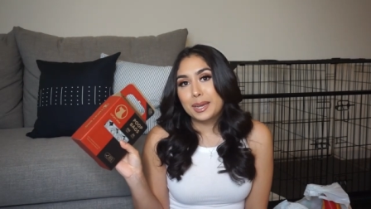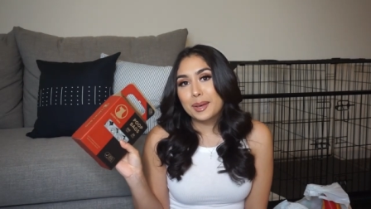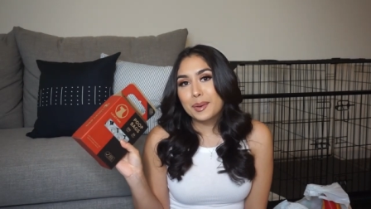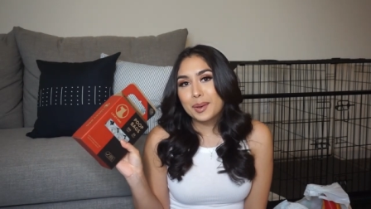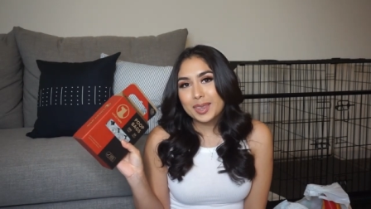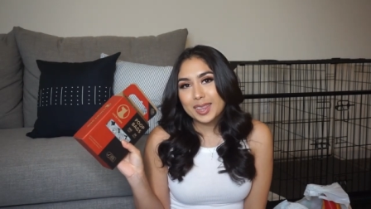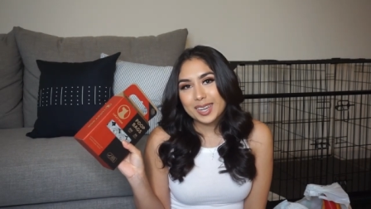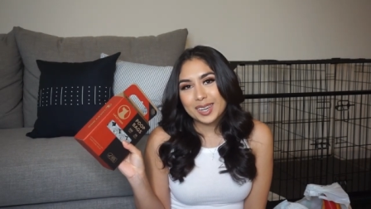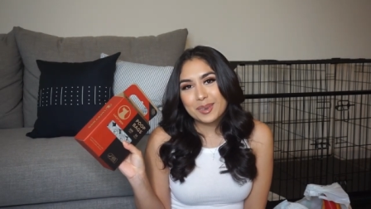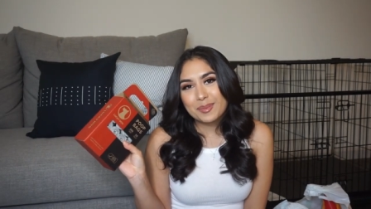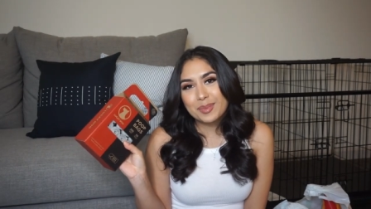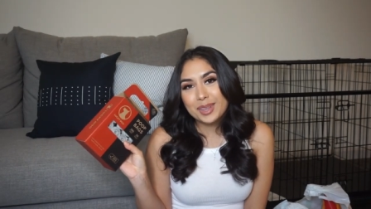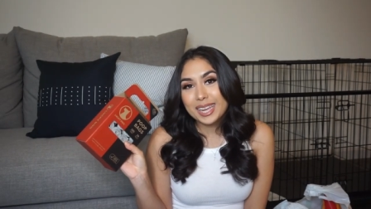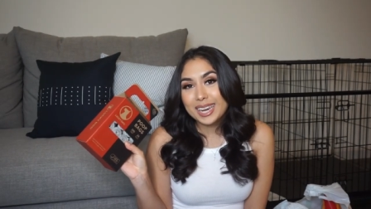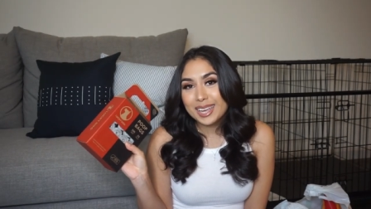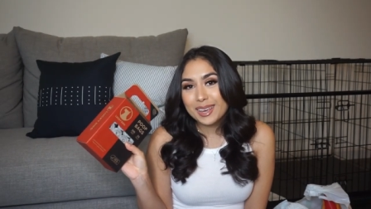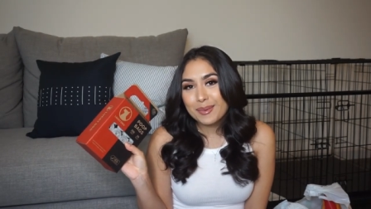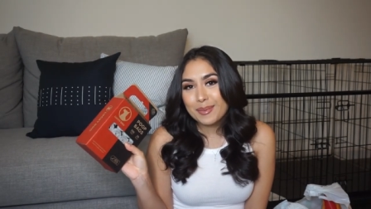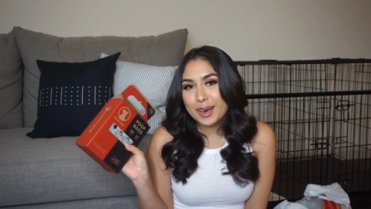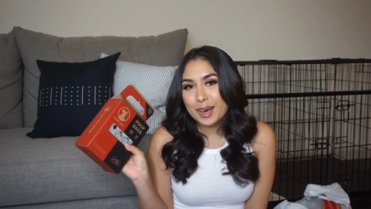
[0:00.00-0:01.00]
know what they're
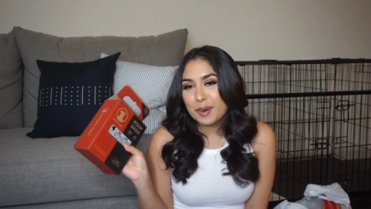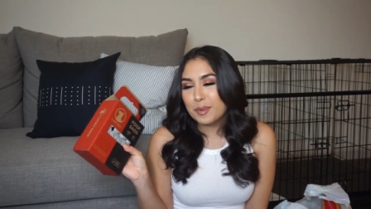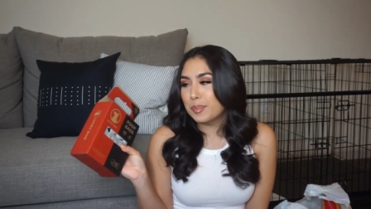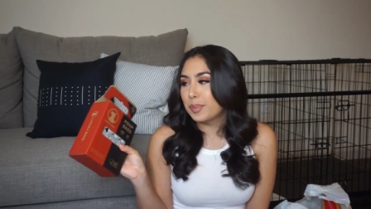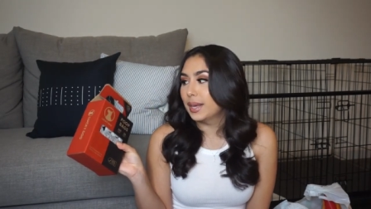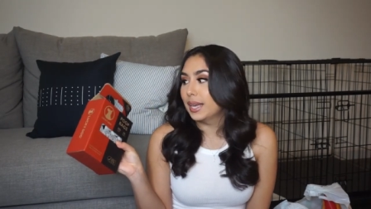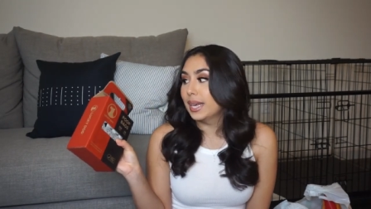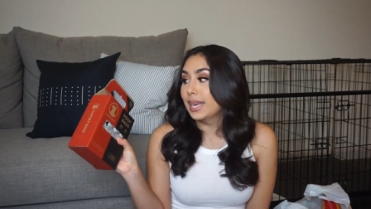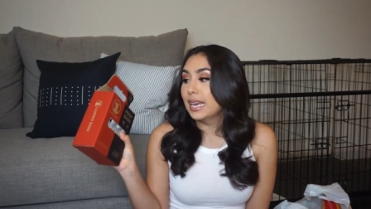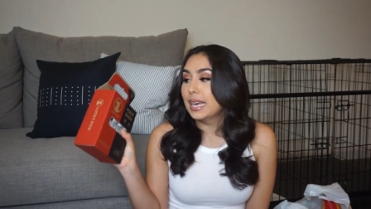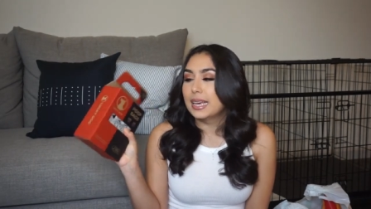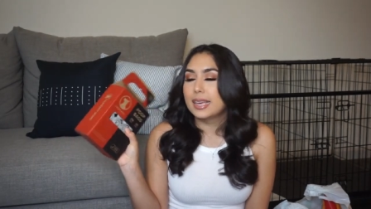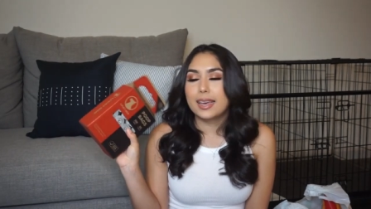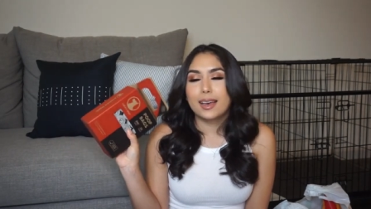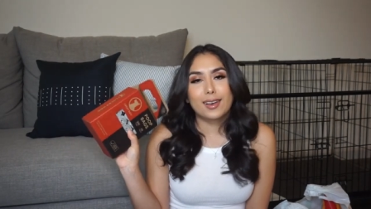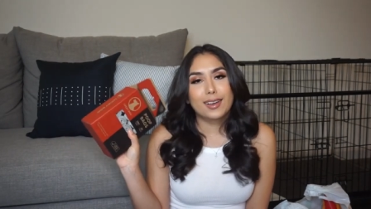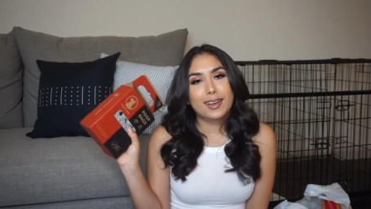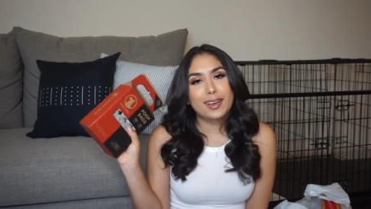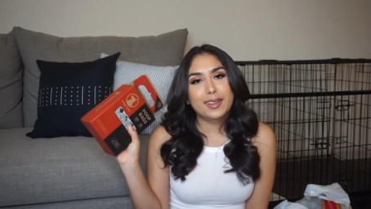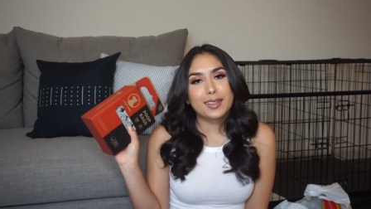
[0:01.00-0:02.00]
complaining about, but
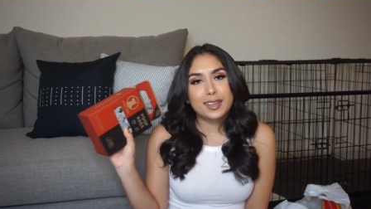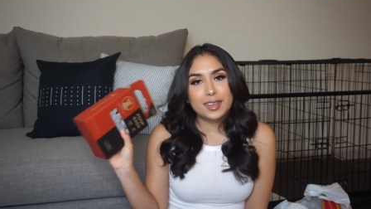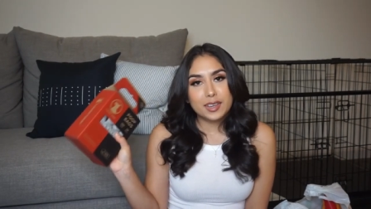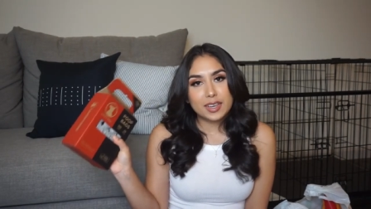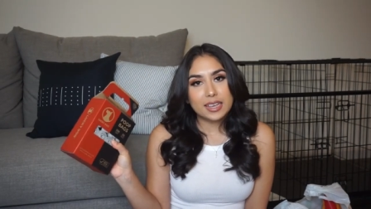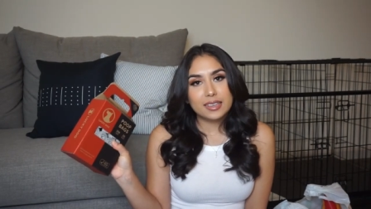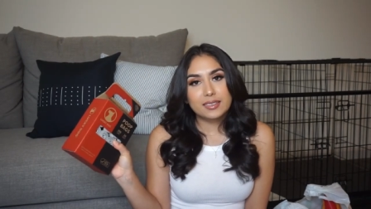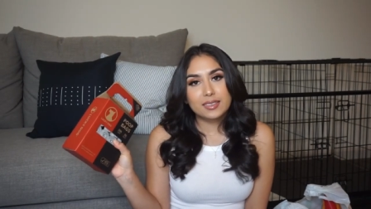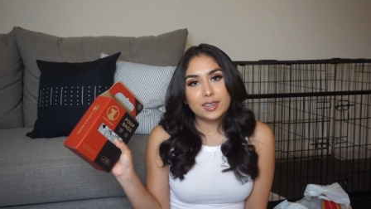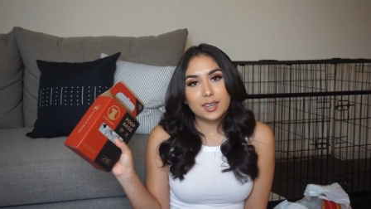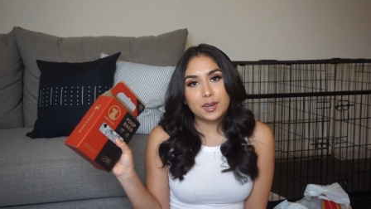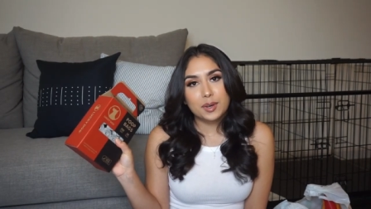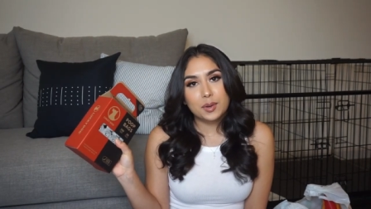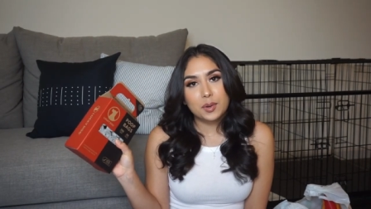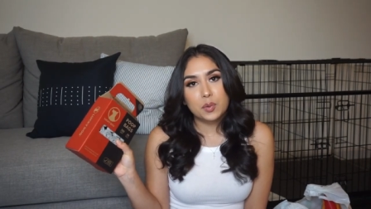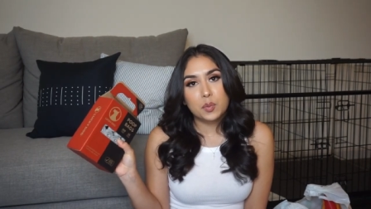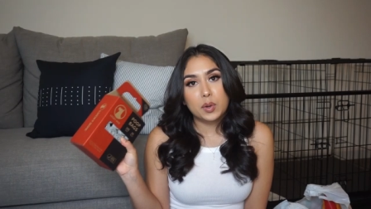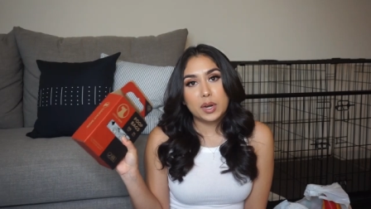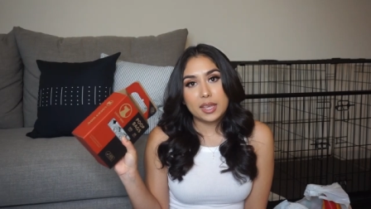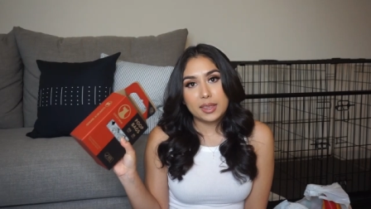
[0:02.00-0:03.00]
yeah, I'll let you guys
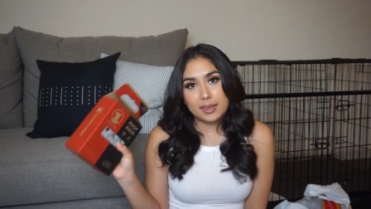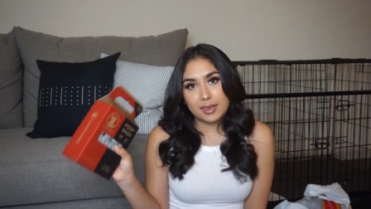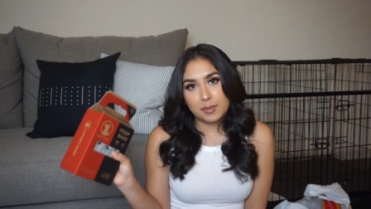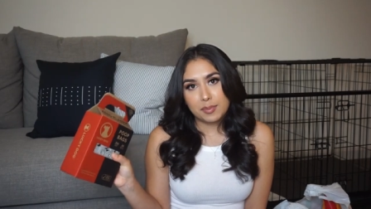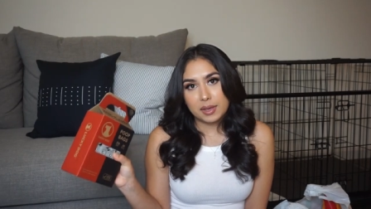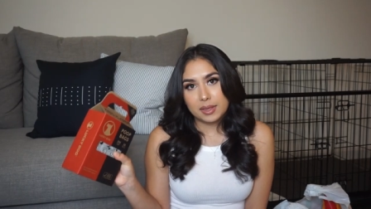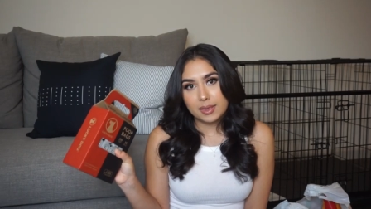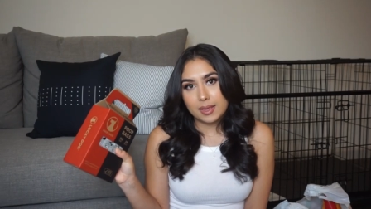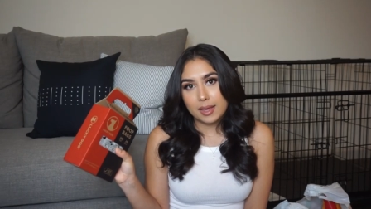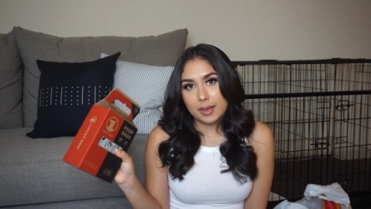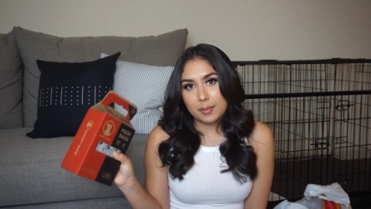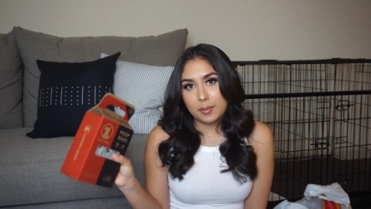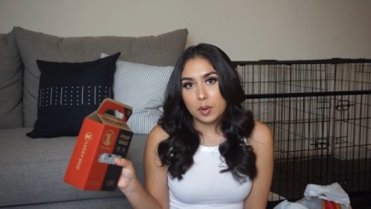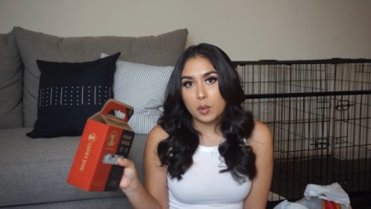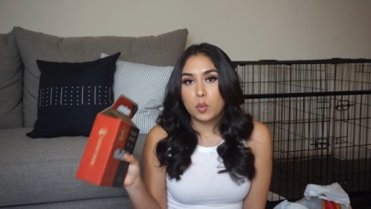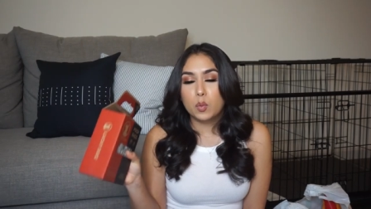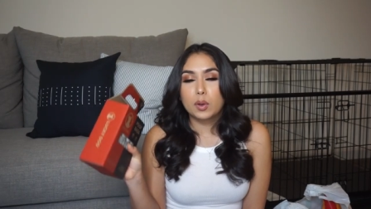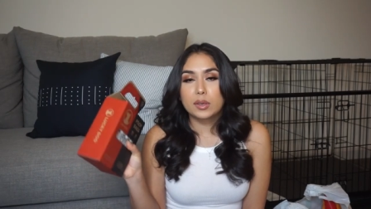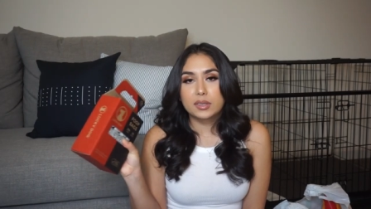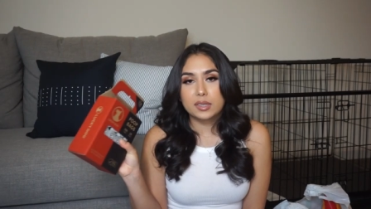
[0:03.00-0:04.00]
know what I think about
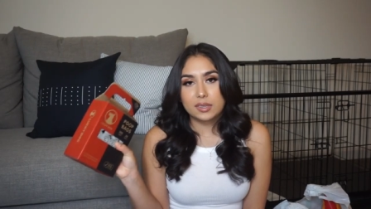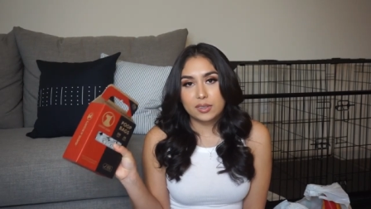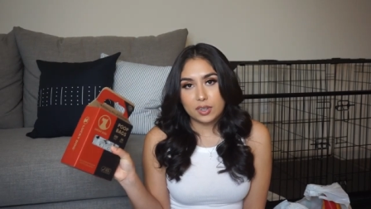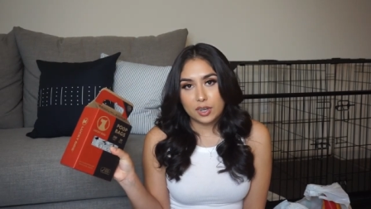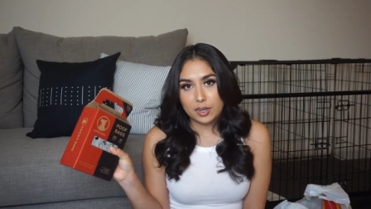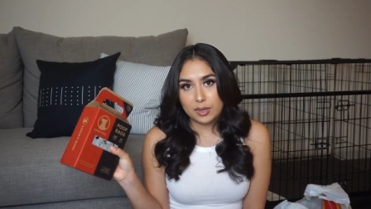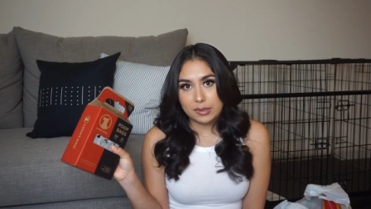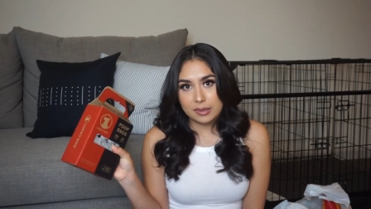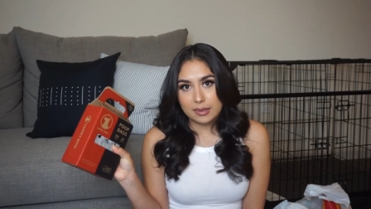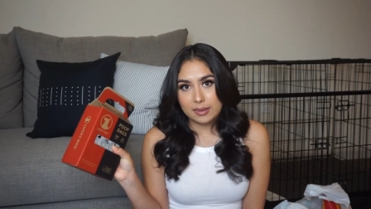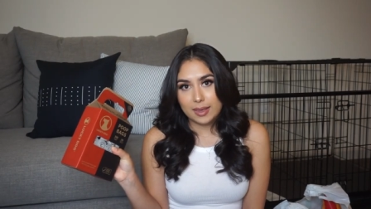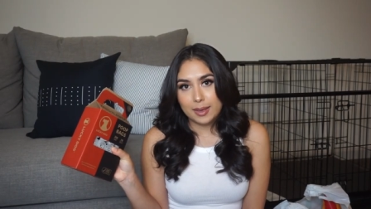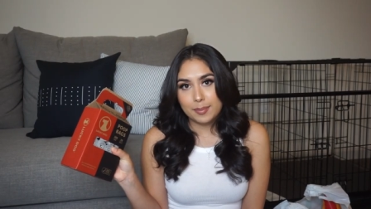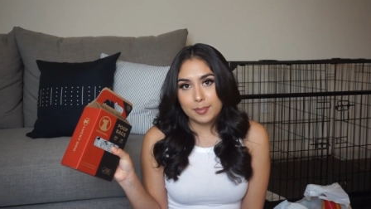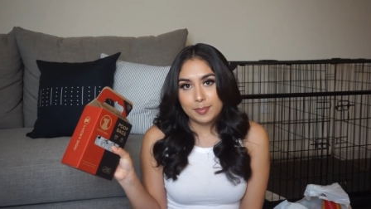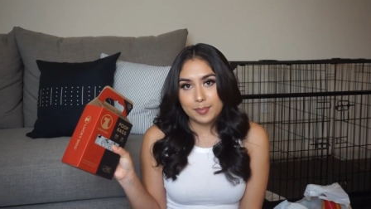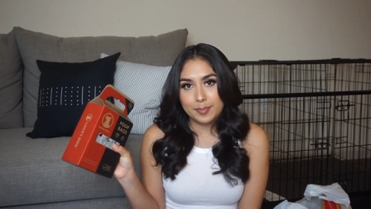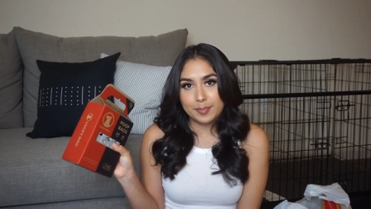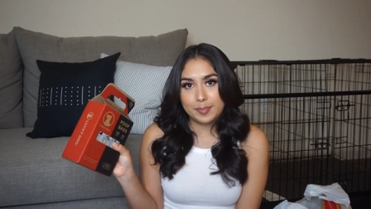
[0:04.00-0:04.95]
them once I start using them.